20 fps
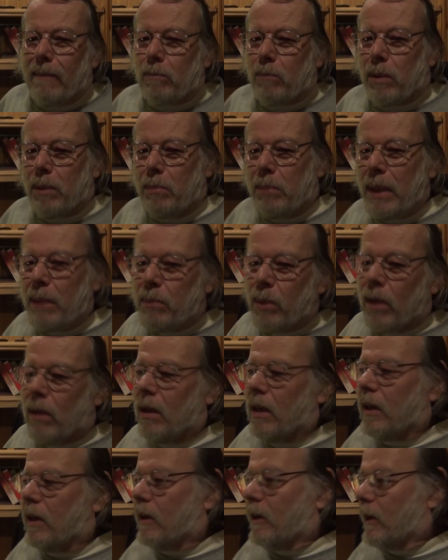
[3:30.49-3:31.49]
But
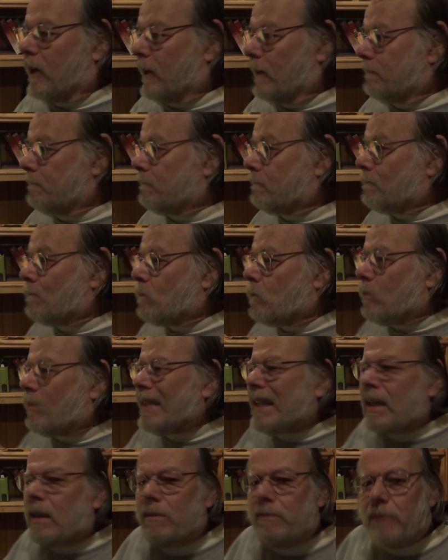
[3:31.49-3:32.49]
people are
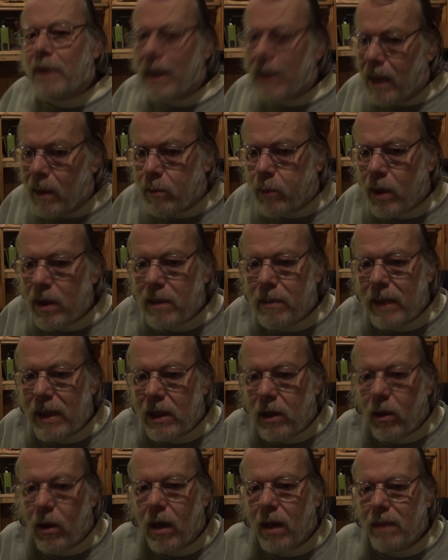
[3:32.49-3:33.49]
fed up with
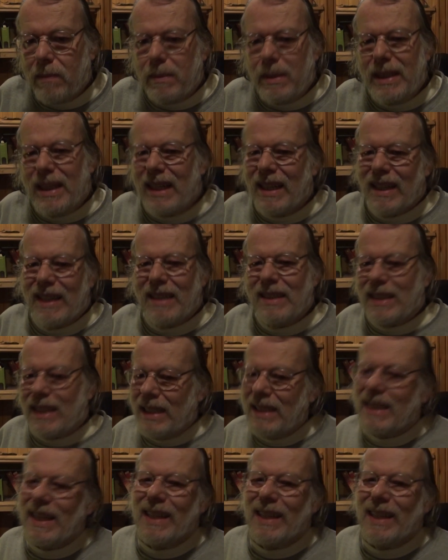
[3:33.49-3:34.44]
Macron because he's a